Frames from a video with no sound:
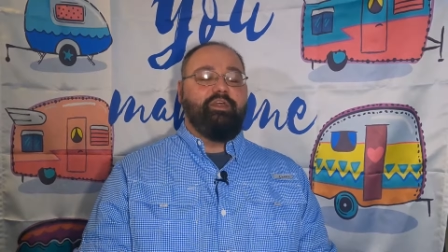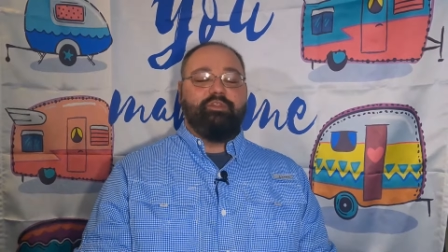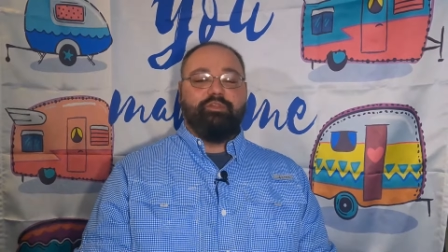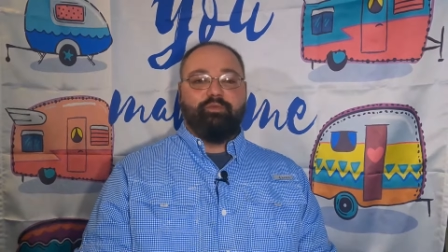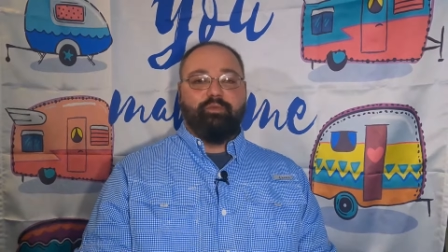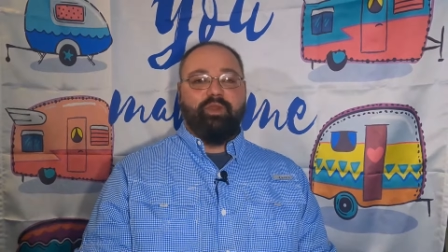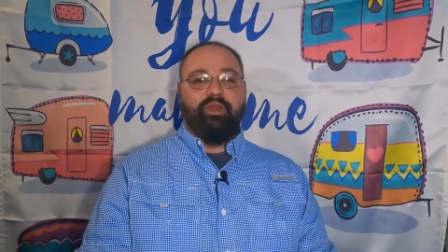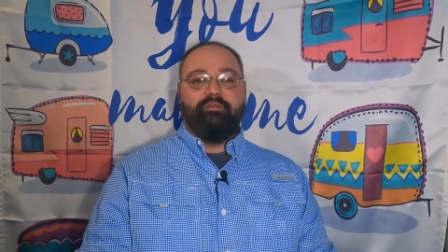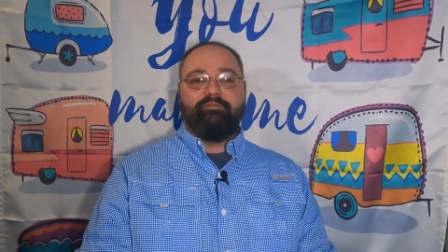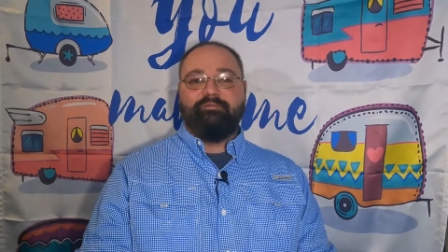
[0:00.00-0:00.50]

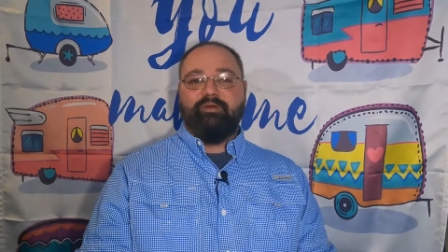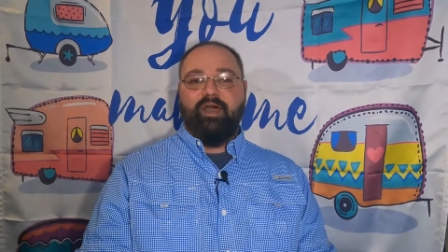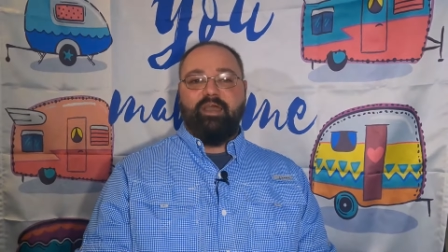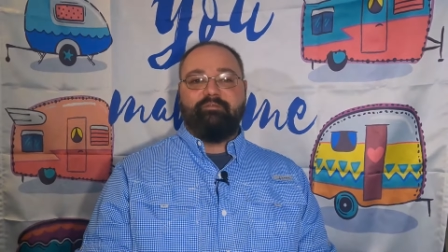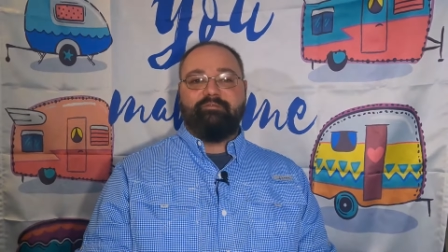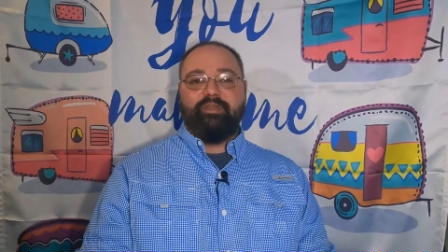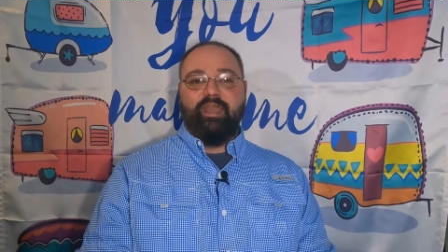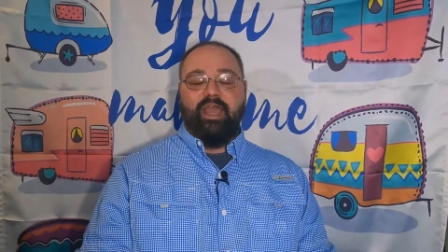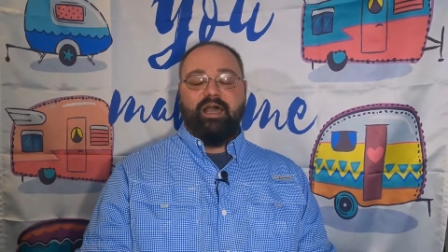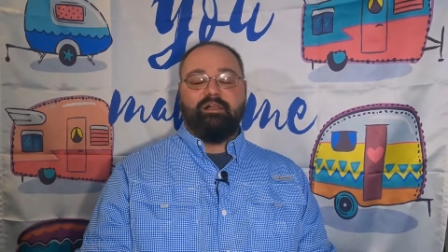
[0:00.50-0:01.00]
3 to
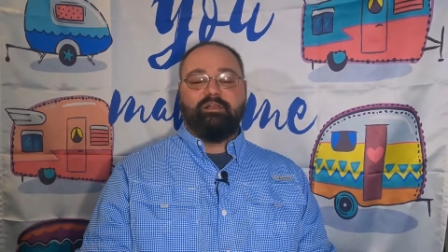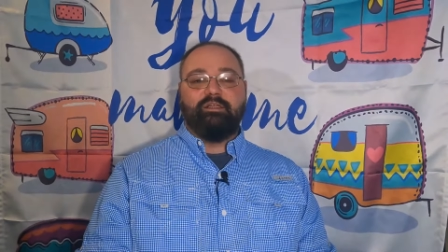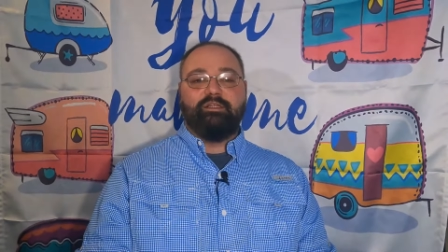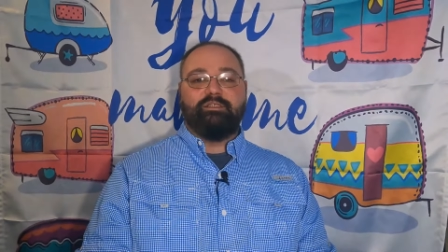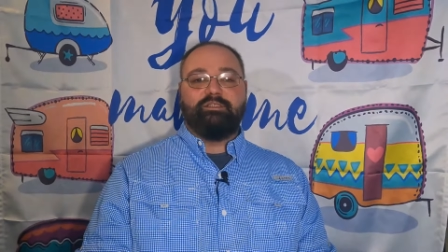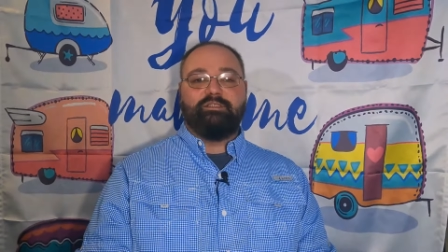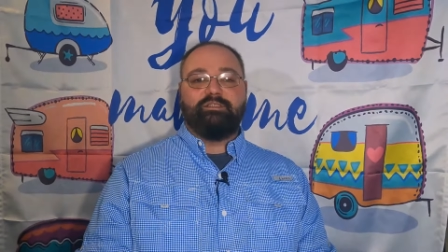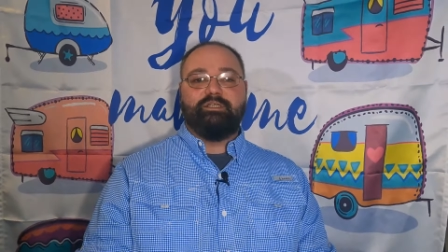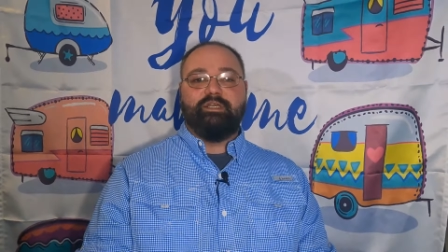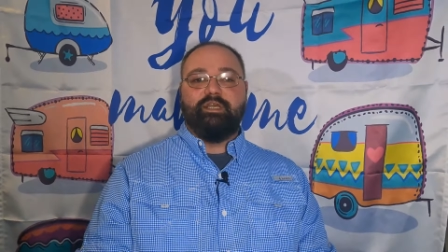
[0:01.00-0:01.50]
5
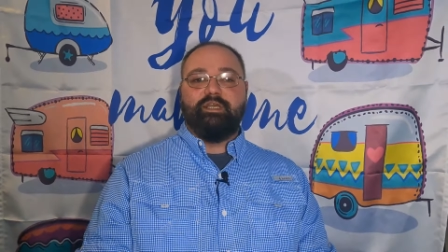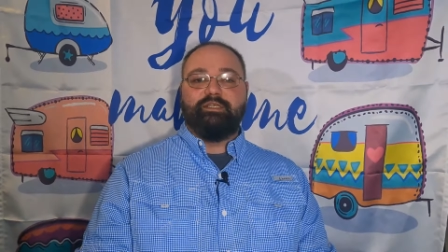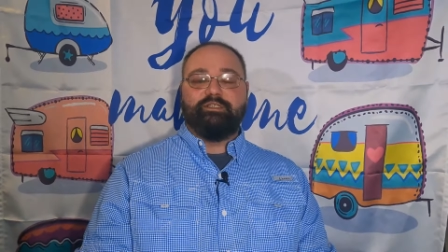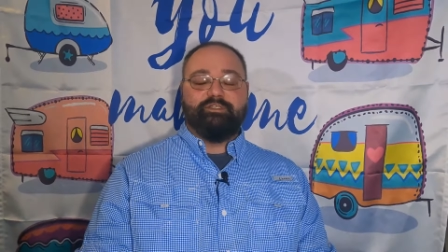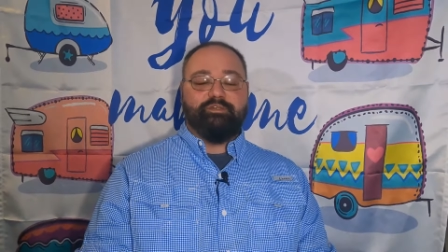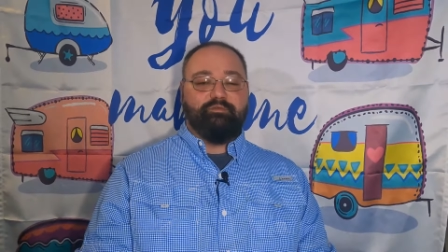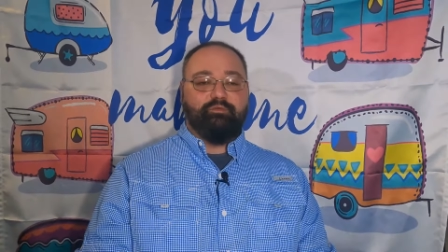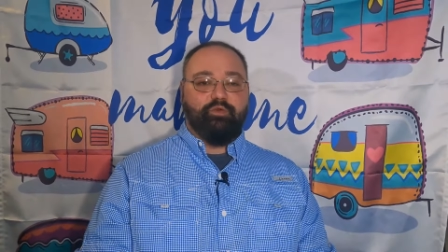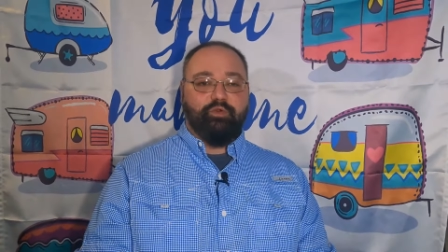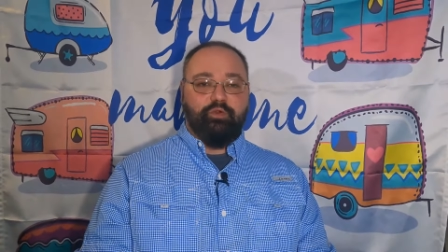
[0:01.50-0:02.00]
gallons
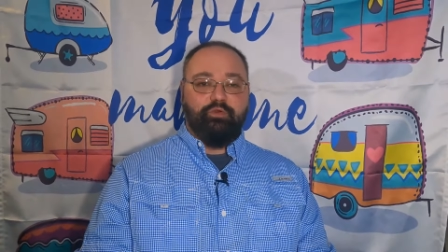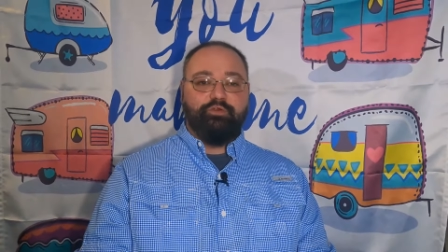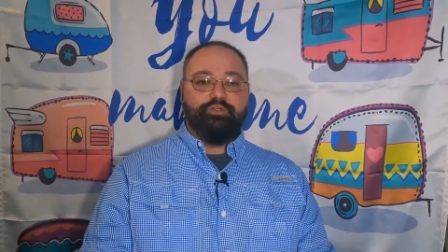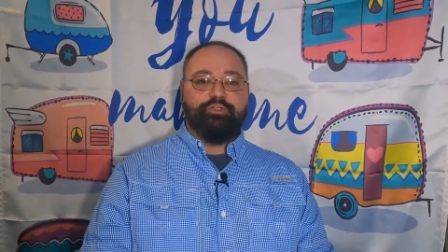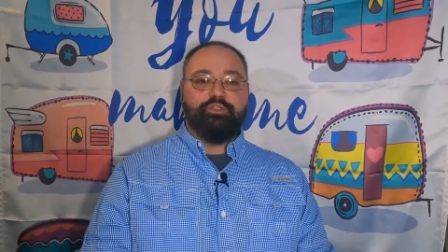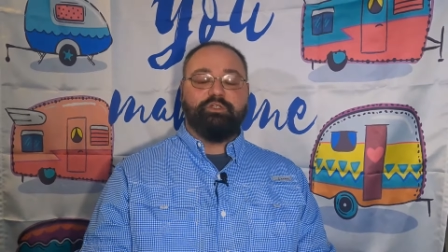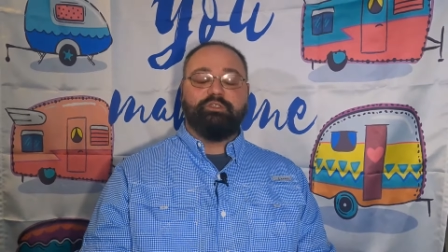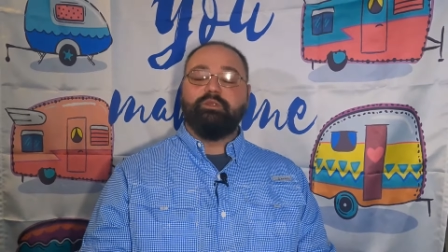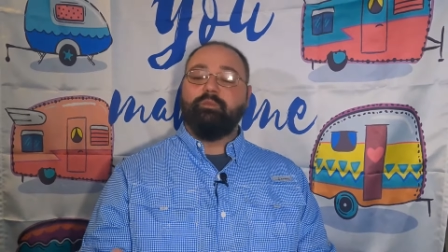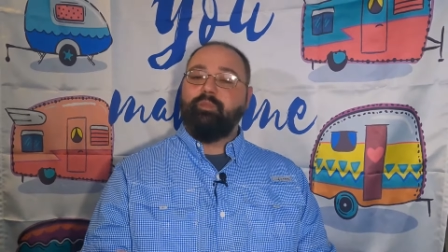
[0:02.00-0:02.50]
is
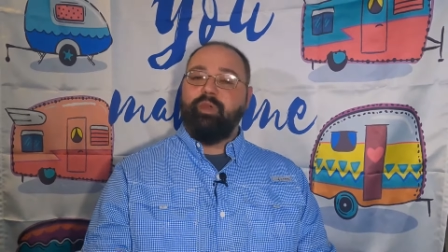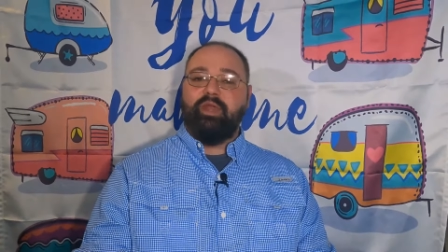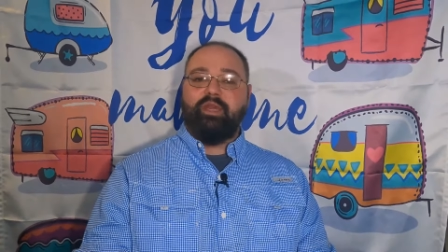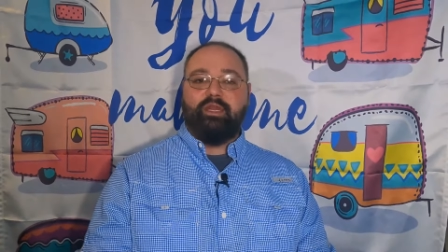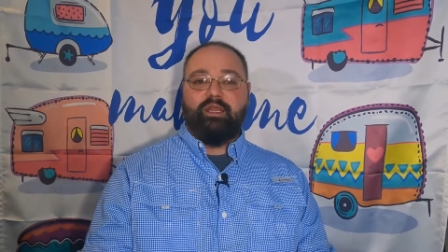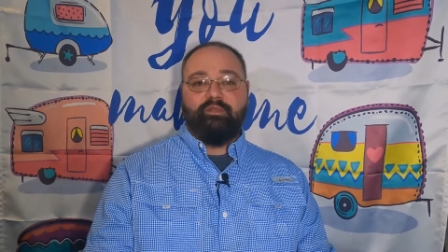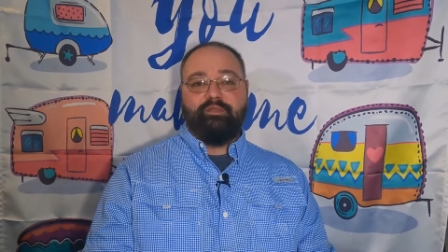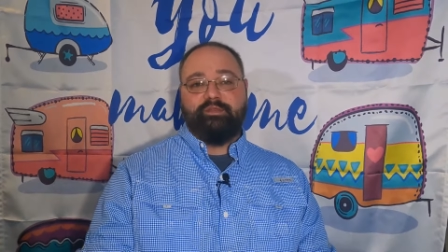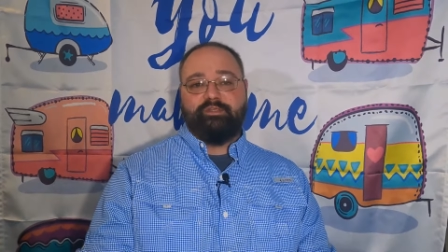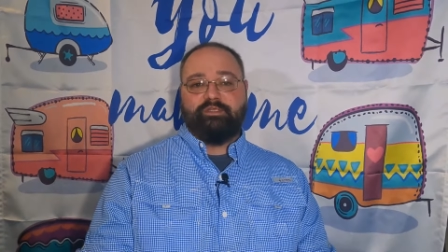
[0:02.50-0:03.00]
crucial
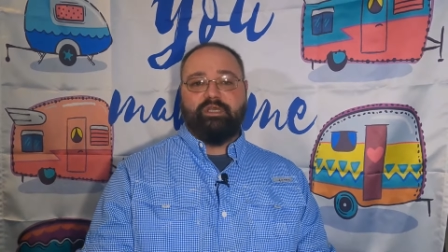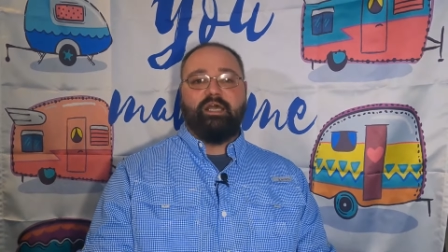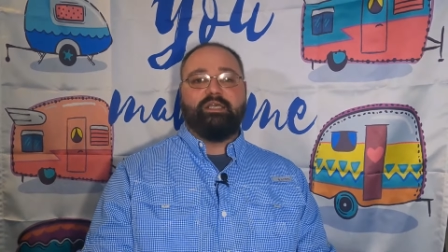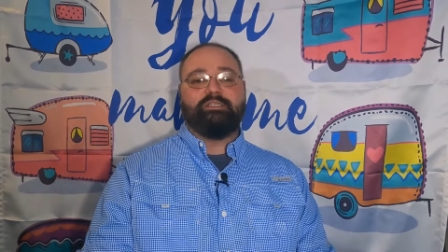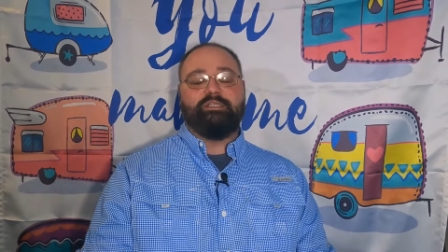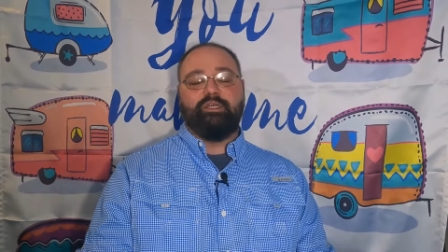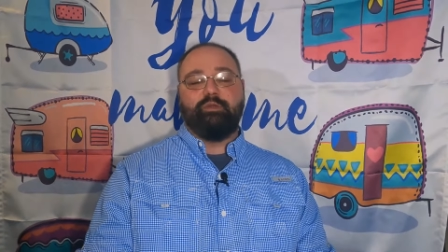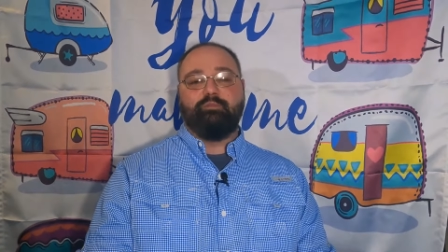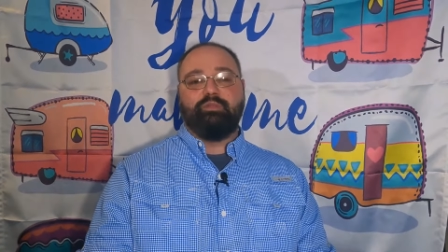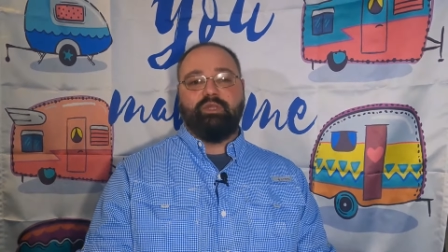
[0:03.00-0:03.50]
depending on the
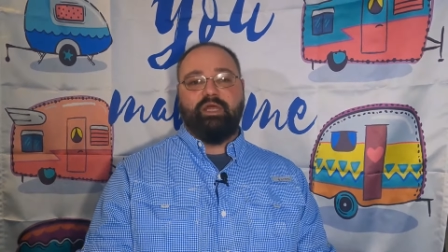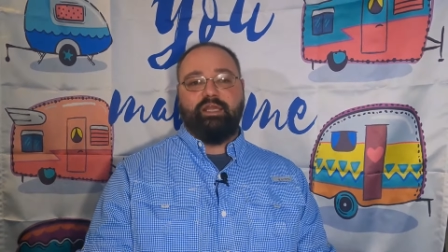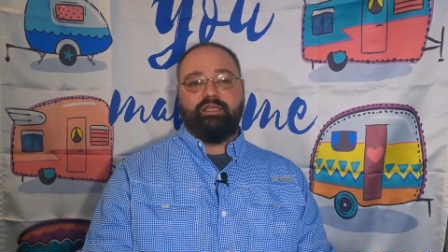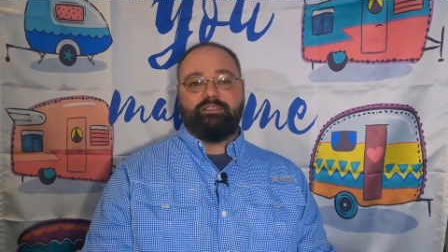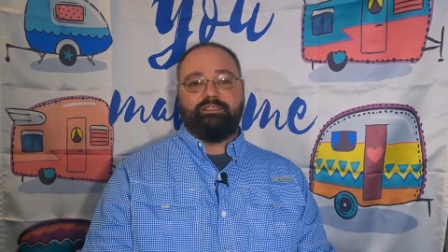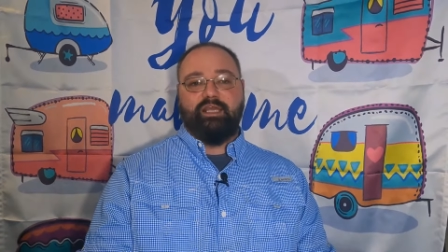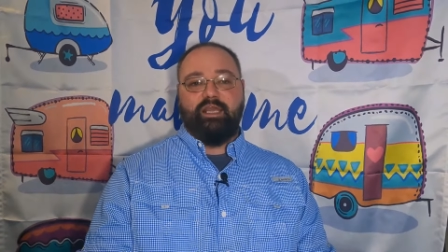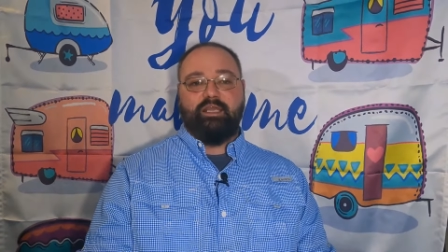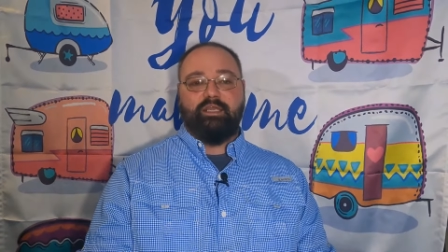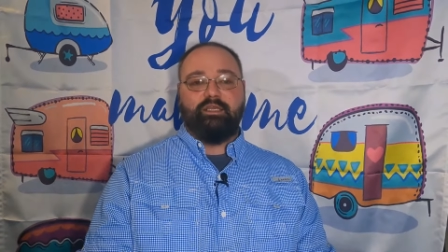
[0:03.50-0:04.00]
size of your black
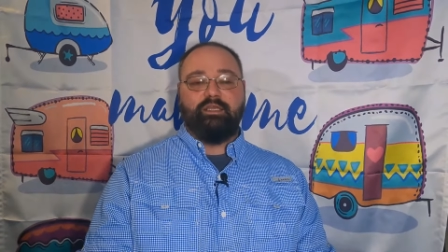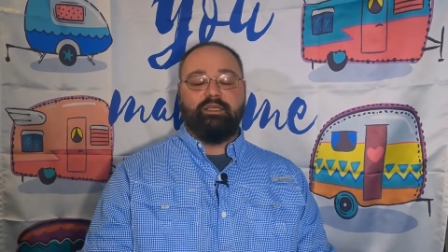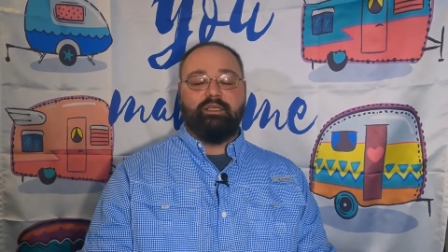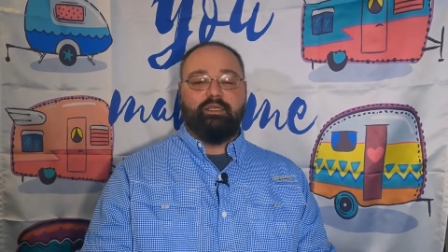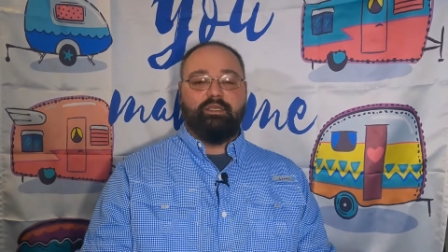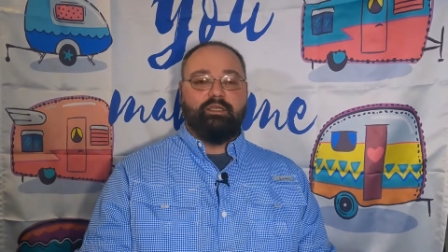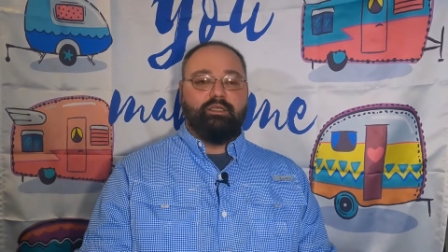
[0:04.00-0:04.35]
tank.